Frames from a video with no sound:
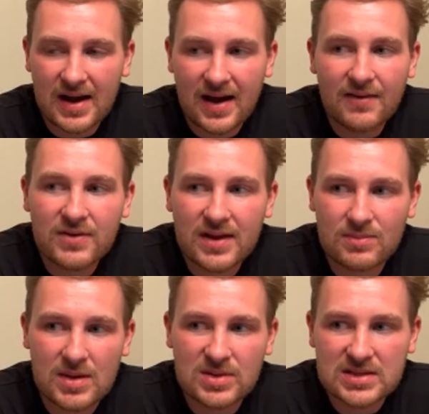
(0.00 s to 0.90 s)
I feel like
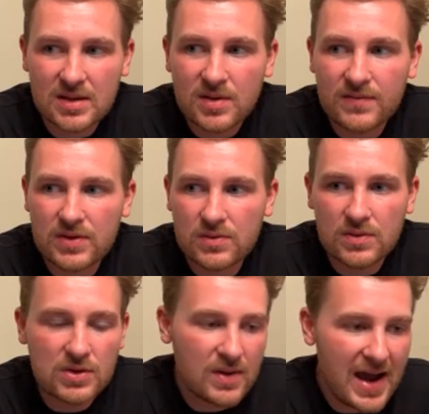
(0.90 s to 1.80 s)
maybe some of
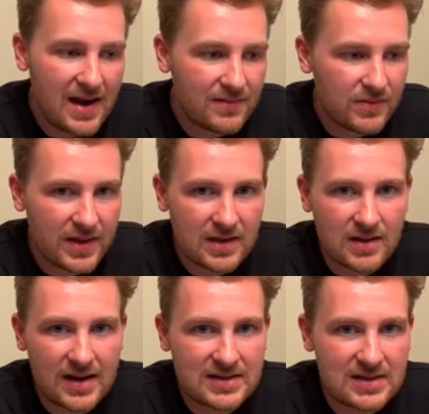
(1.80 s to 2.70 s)
you have like
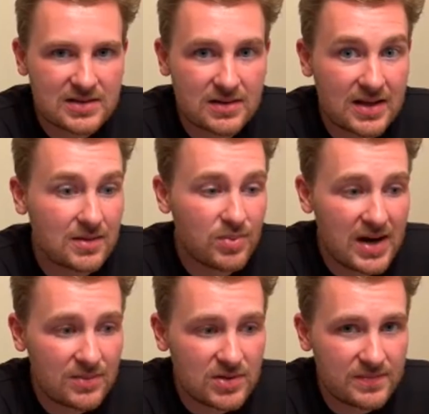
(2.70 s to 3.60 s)
ideas are not the
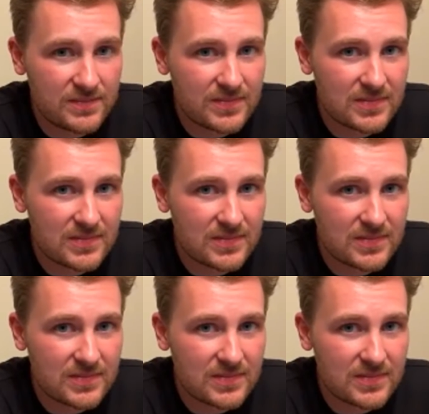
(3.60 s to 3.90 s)
problem.